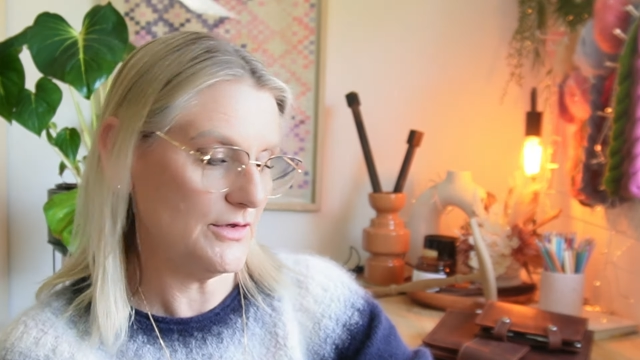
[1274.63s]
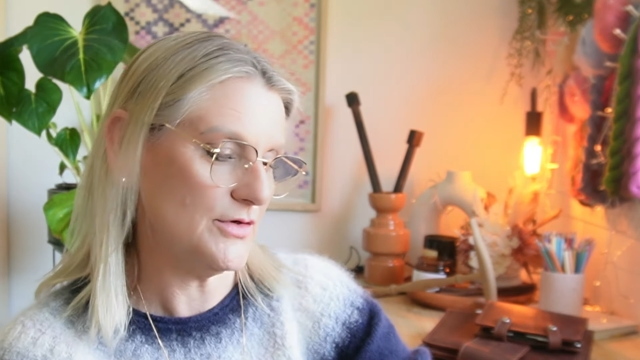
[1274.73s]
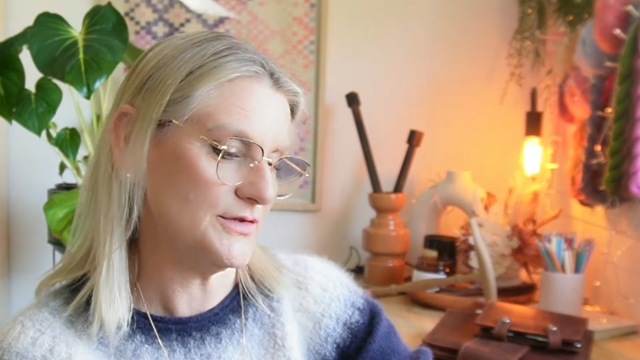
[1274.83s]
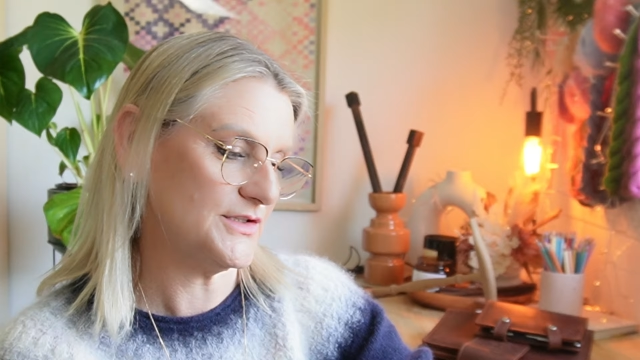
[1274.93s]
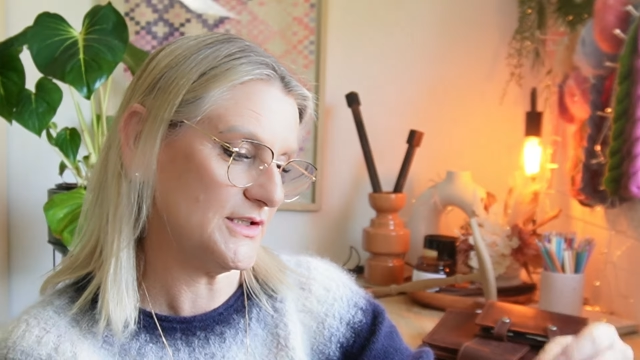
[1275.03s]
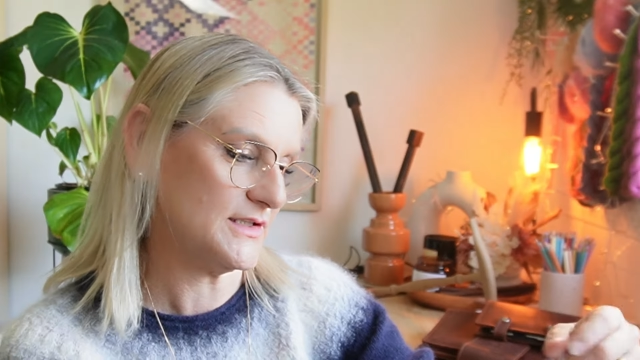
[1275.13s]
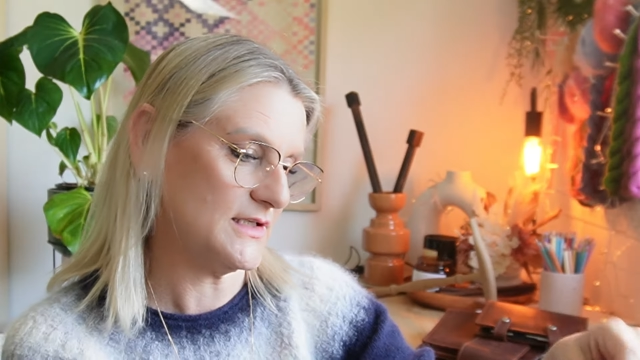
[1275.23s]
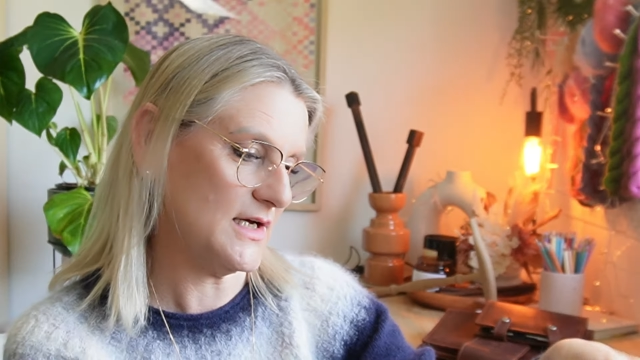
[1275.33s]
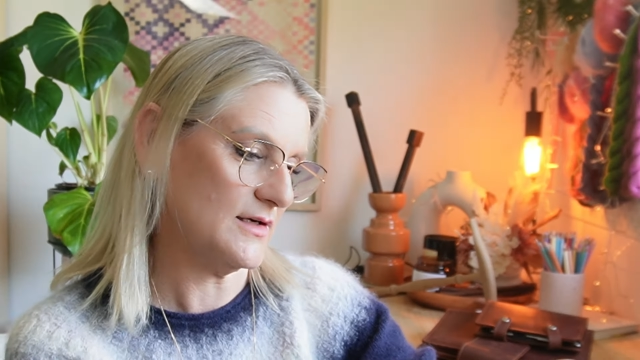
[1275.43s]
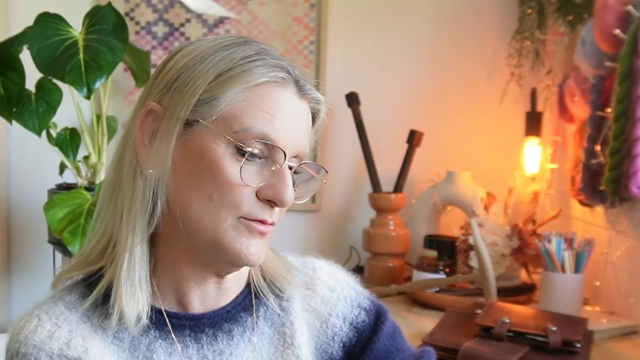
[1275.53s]
who's just
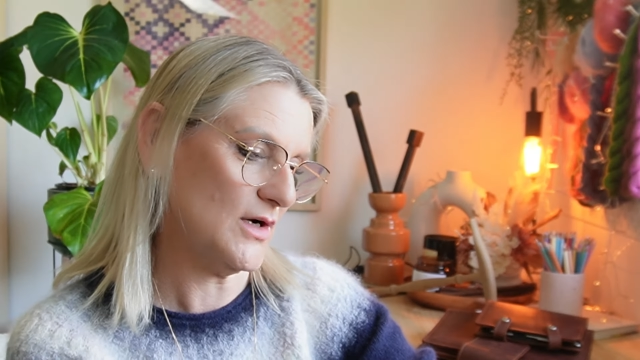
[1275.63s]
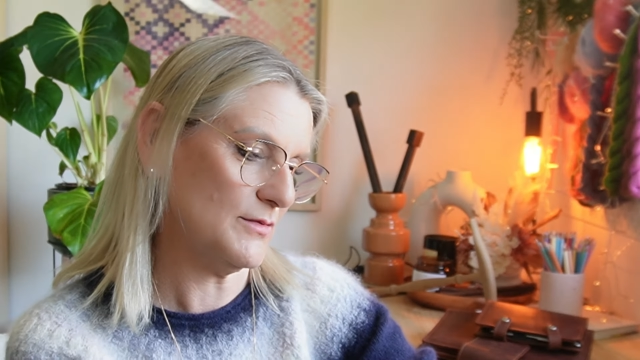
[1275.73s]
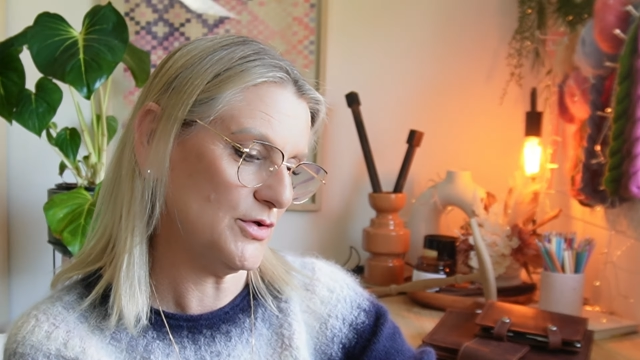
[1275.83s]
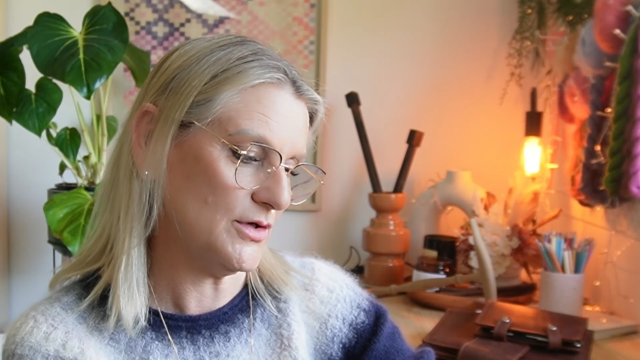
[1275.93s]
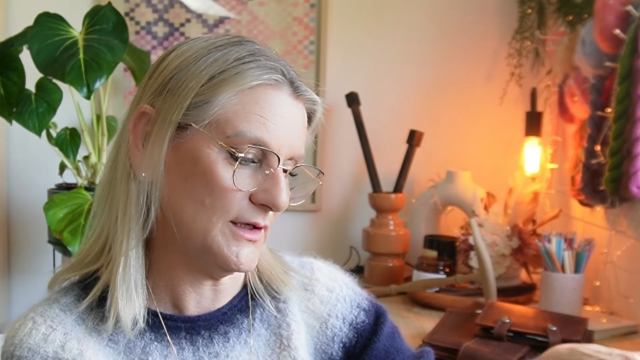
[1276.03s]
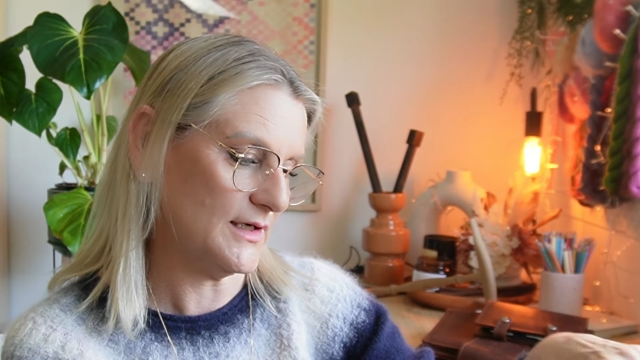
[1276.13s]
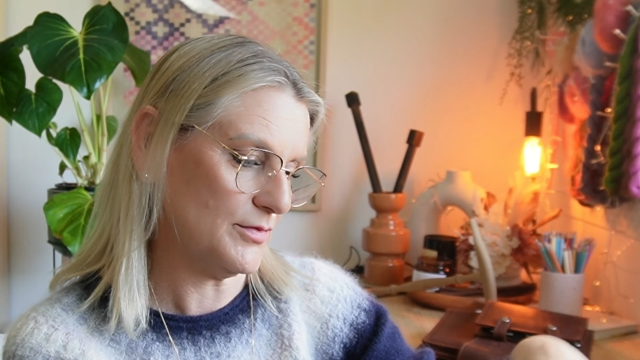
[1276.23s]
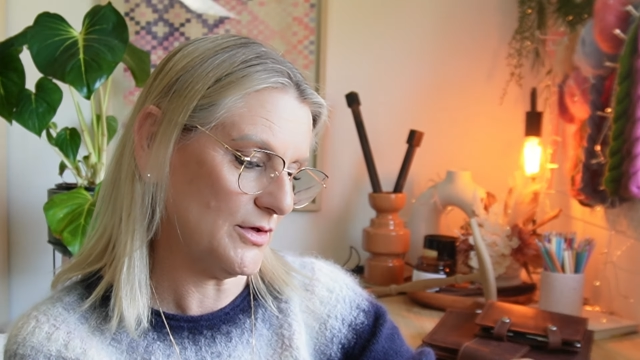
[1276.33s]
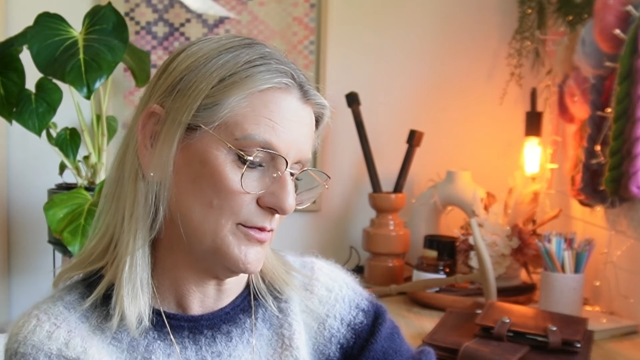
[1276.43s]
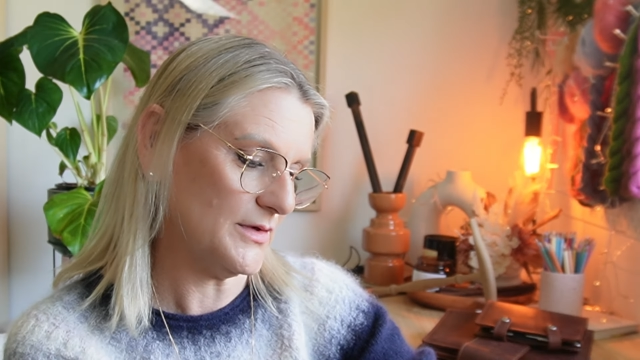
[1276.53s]
now one pearl in a
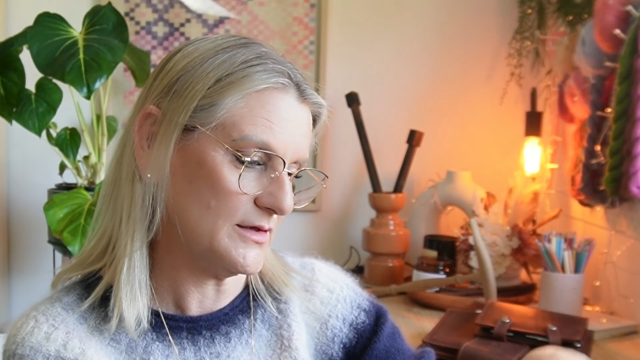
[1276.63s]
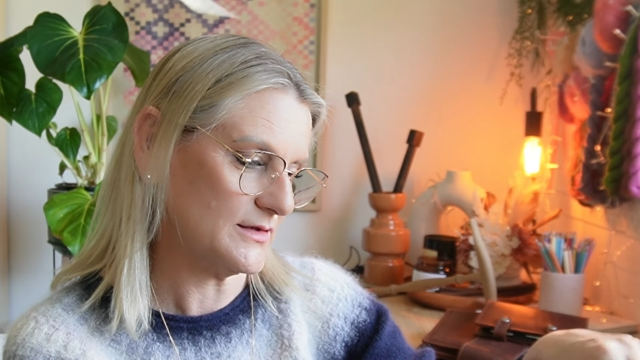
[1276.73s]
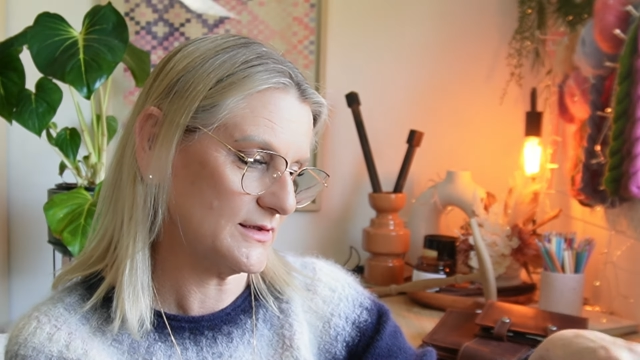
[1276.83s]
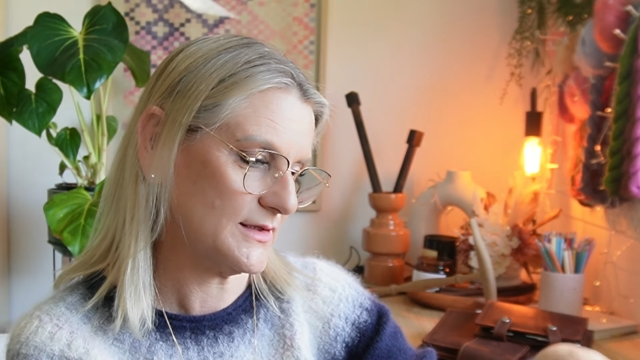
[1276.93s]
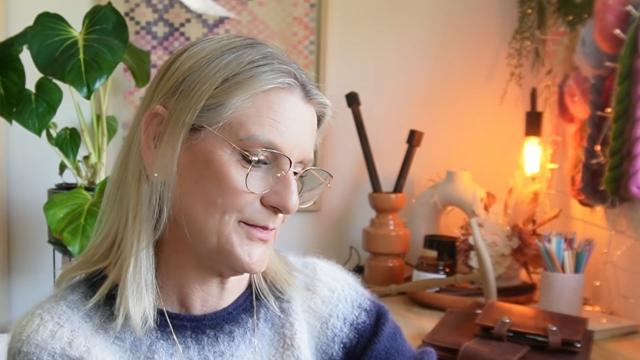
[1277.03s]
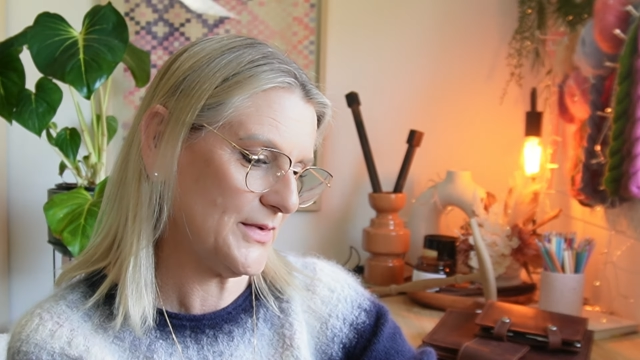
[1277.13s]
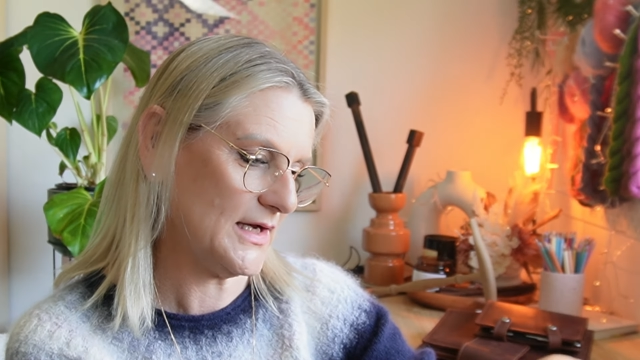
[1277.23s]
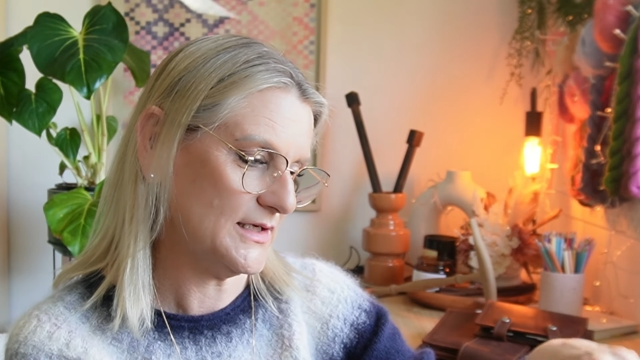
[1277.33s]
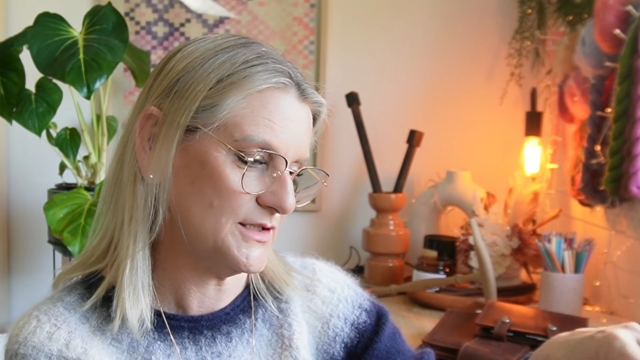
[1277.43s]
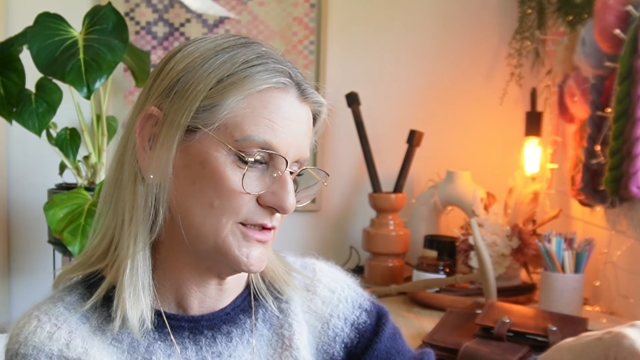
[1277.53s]
pod because
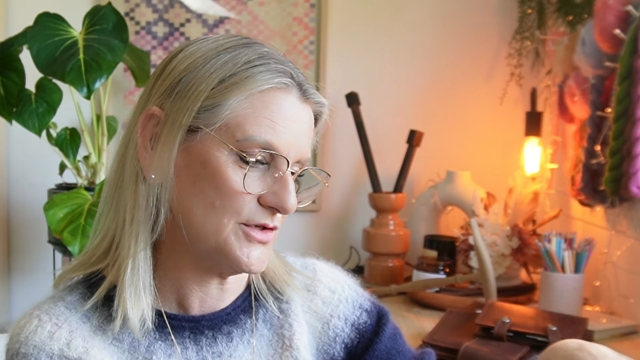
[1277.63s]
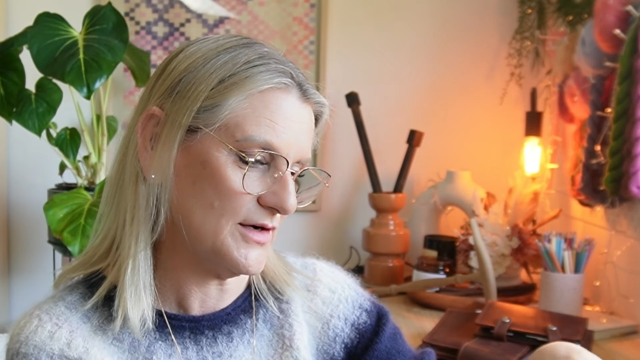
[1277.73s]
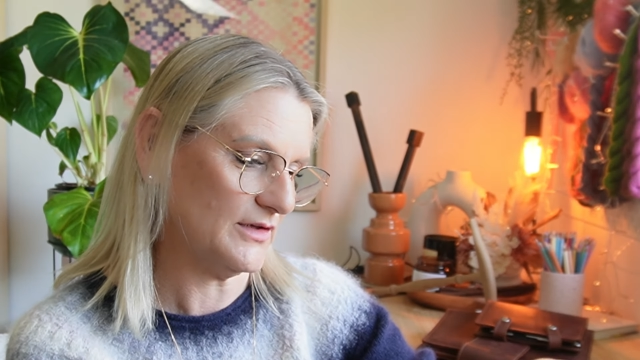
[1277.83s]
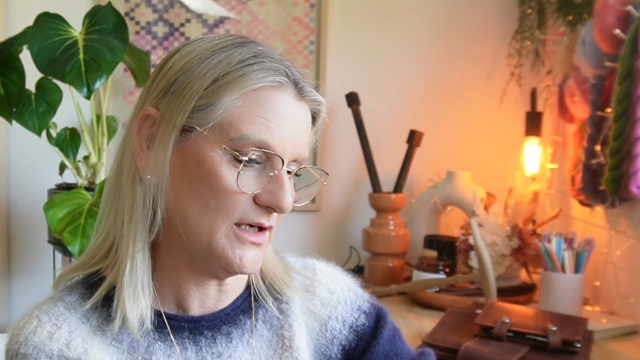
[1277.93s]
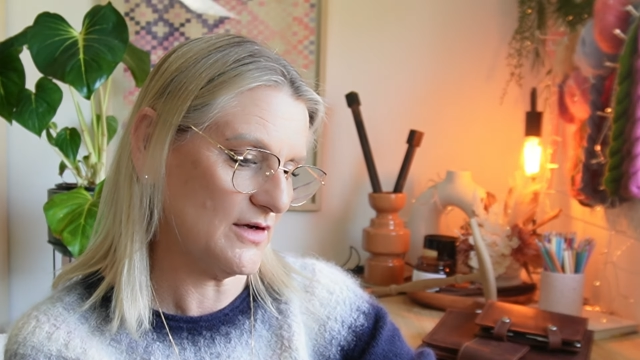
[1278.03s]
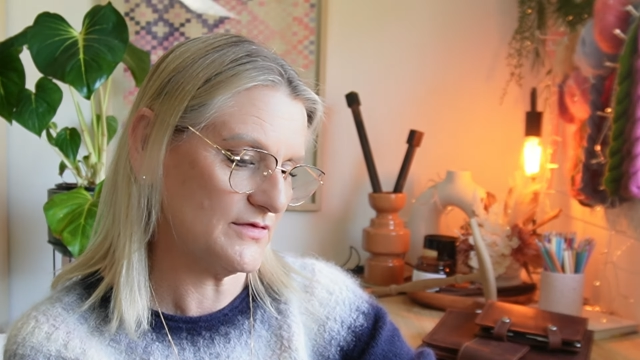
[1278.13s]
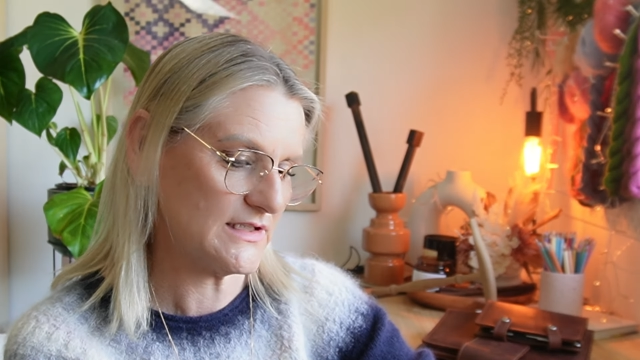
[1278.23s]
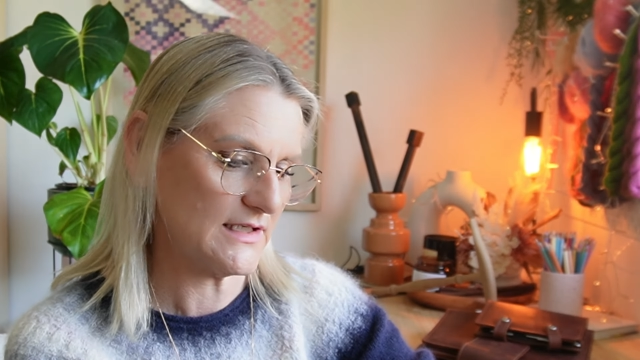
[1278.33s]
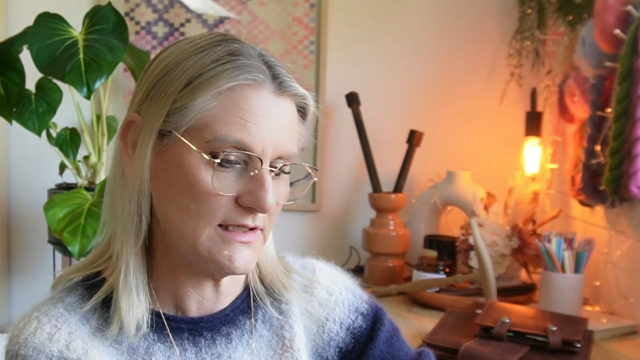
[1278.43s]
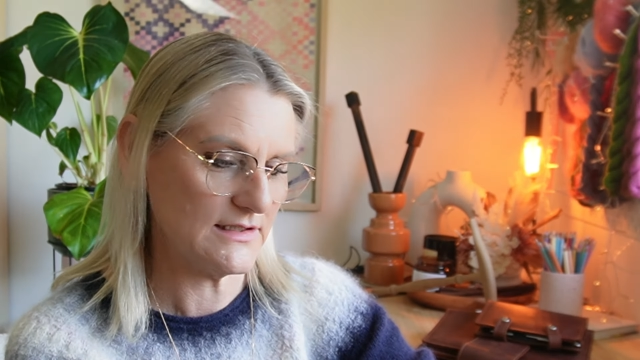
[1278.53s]
Paige is travelling
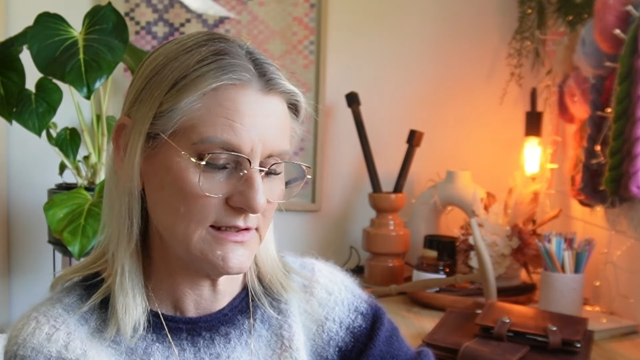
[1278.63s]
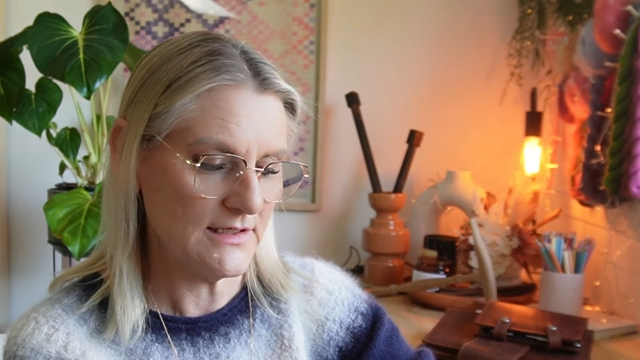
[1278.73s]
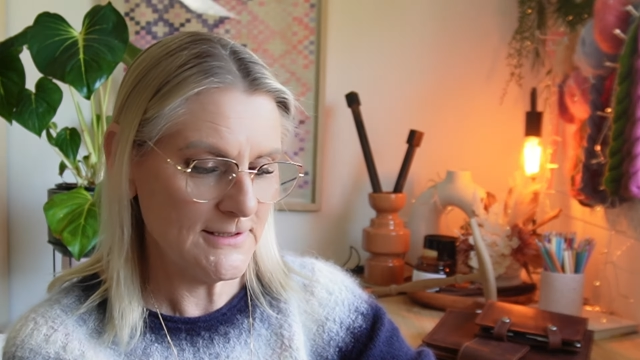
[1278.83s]
overseas.